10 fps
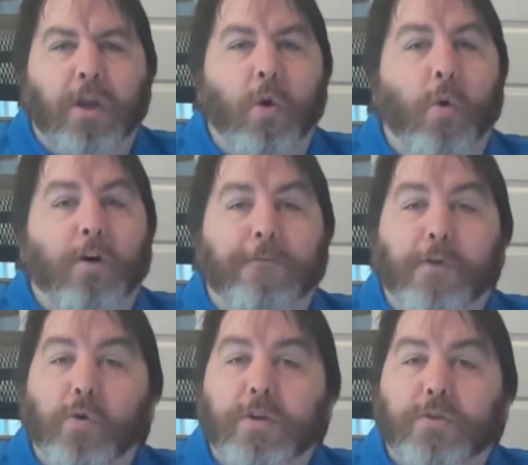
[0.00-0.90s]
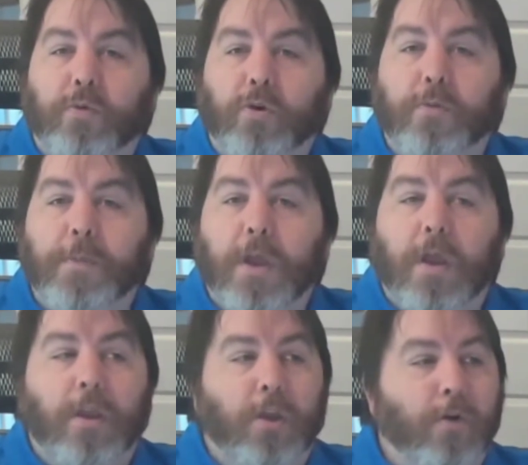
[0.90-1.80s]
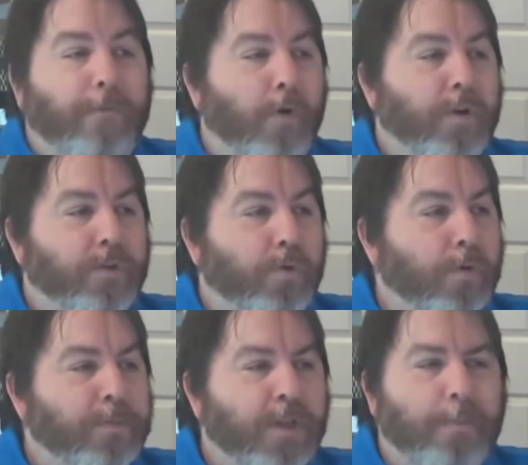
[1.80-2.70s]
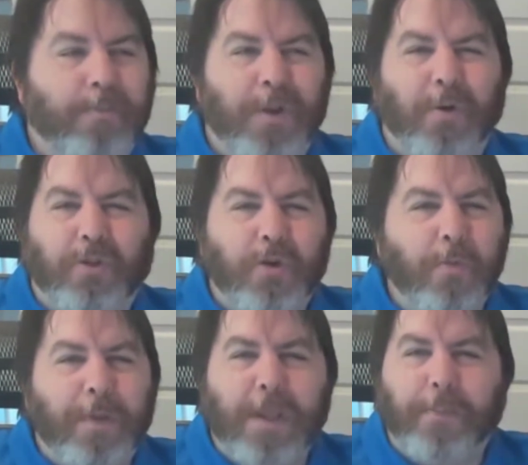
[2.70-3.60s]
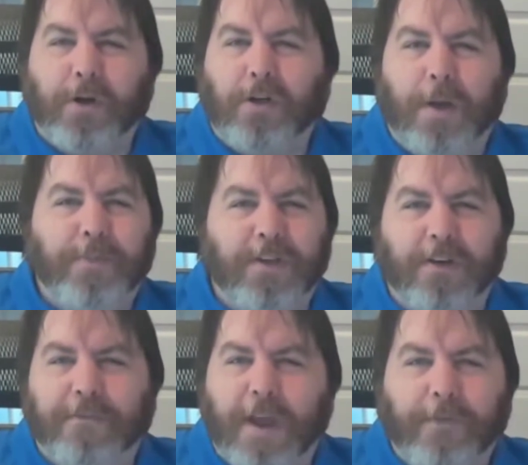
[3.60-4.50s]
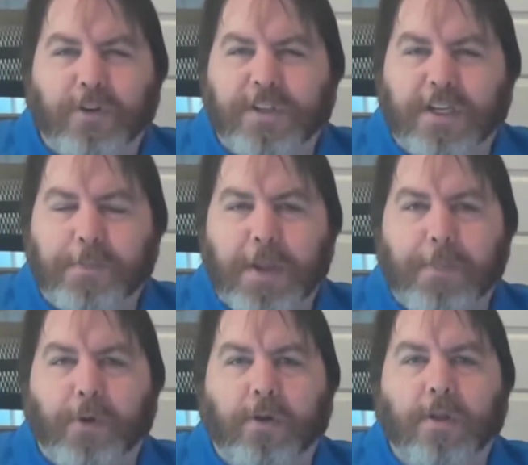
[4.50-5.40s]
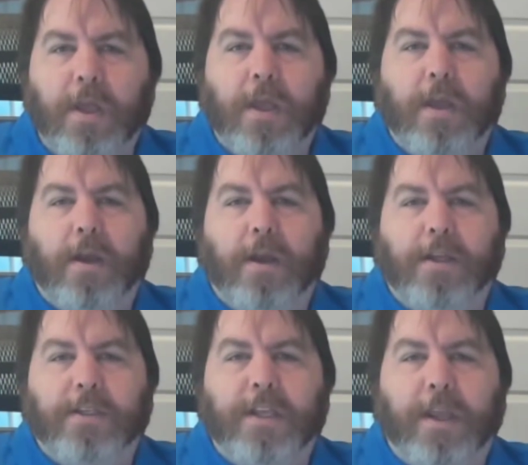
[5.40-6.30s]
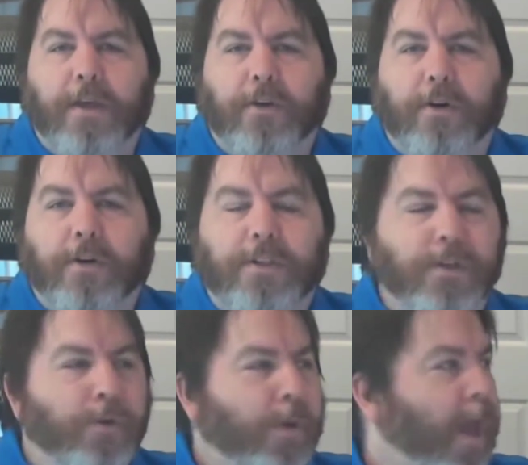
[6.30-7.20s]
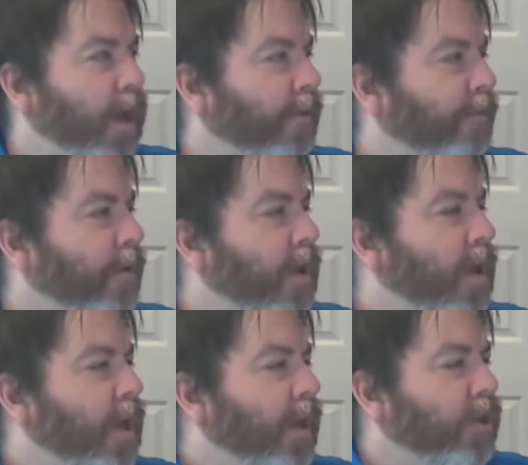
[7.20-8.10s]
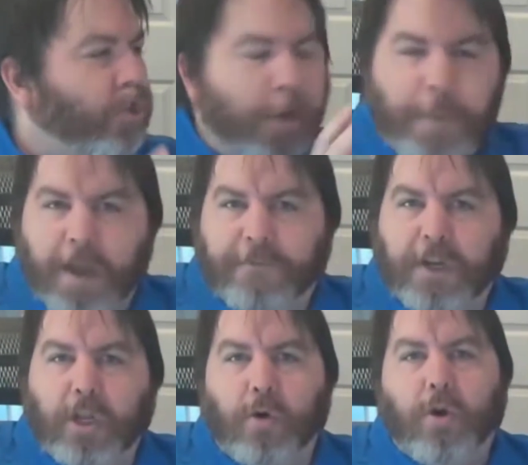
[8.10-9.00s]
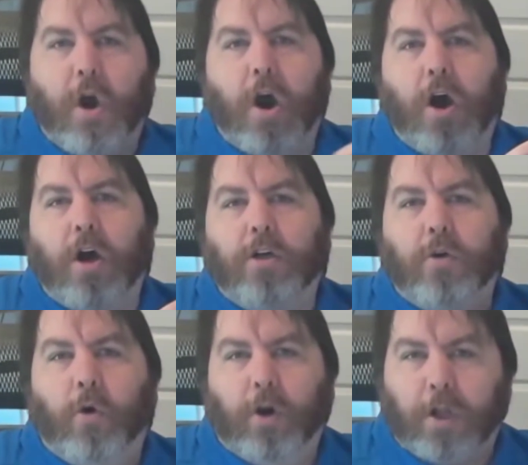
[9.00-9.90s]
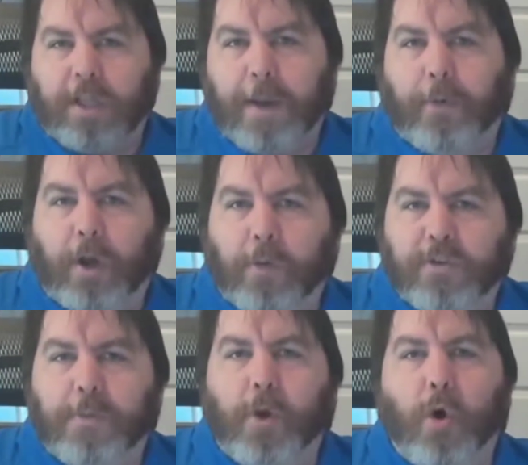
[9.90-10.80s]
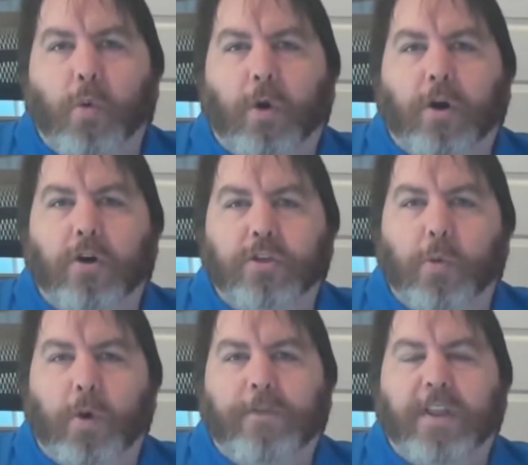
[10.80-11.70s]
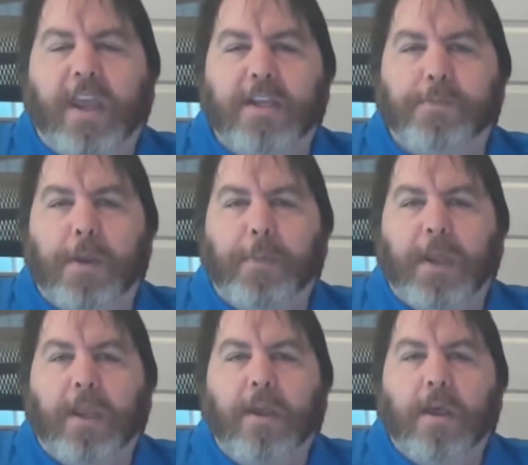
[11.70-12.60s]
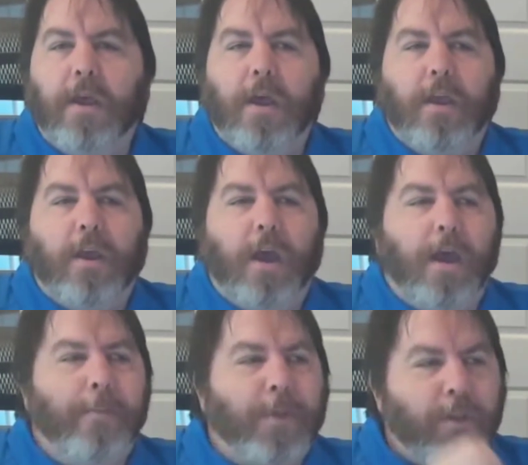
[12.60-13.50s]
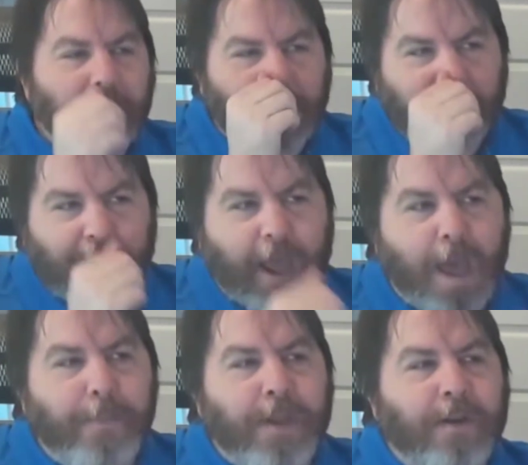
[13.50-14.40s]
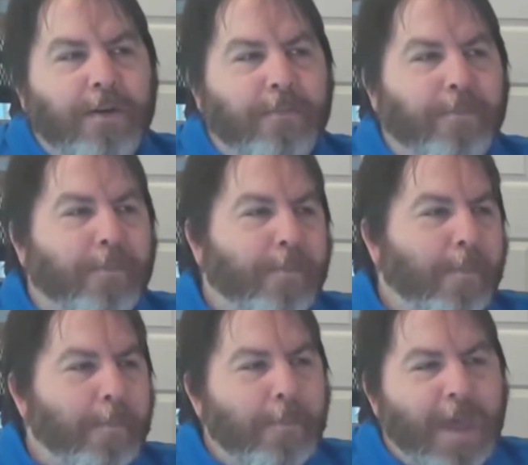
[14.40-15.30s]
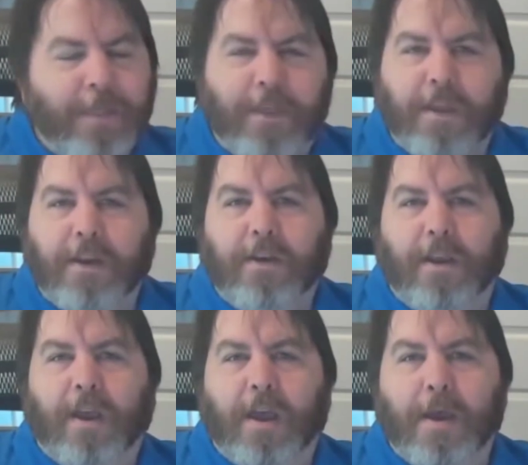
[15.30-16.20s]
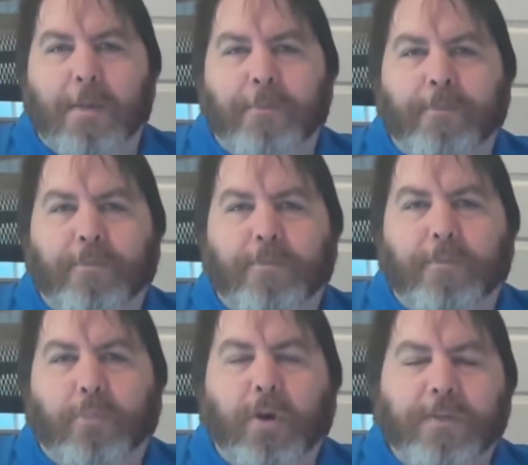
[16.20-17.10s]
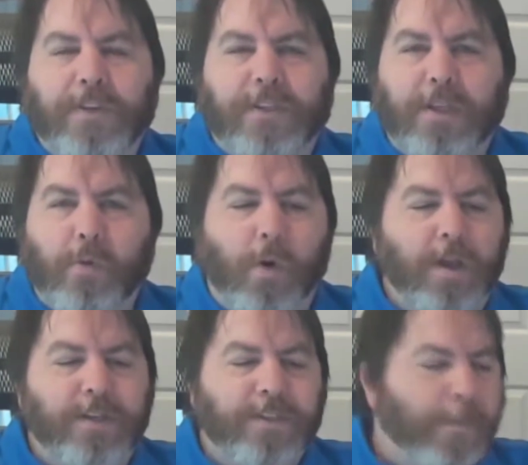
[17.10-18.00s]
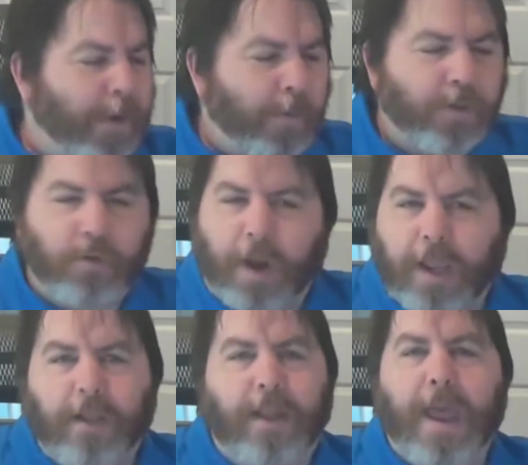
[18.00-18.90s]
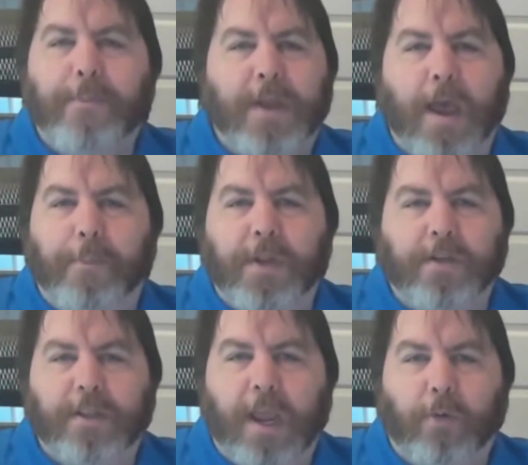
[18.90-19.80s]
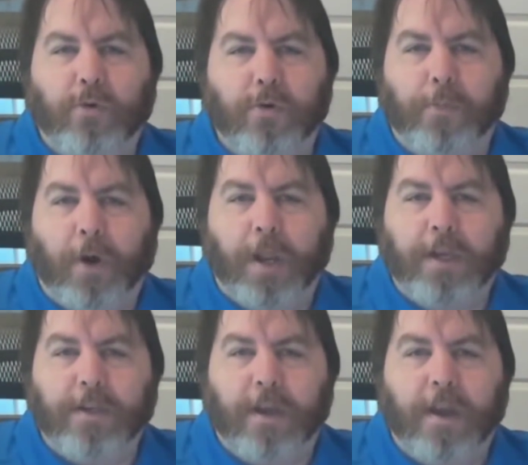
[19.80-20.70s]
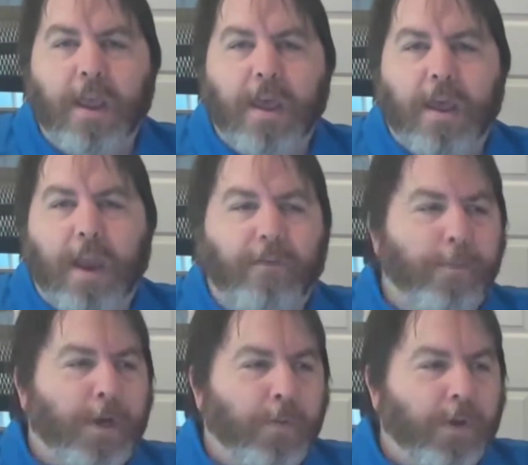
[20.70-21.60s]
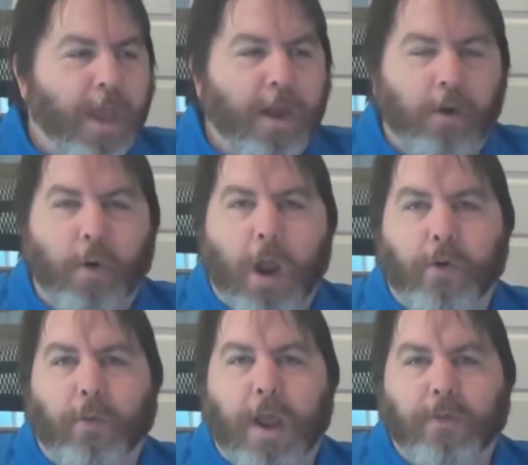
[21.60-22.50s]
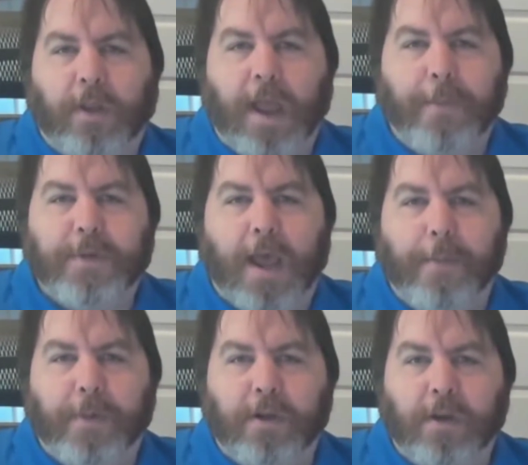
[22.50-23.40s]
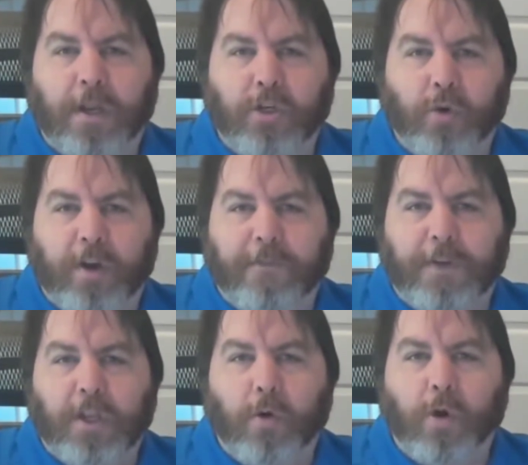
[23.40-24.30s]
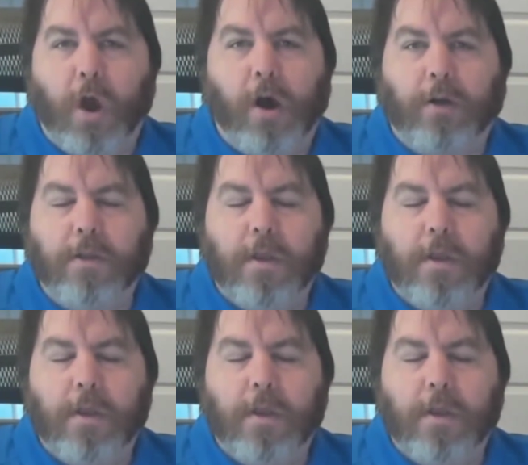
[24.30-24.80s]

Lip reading: or a focus room, focus rooms up, 2 people up to 5 or 6 people together to kind of jump on a video call or collaborate with some coworkers or whatever the case may be. The common method previously was somebody would drag a laptop into that room, right? And everybody would kind of crowd around the laptop and join a video call.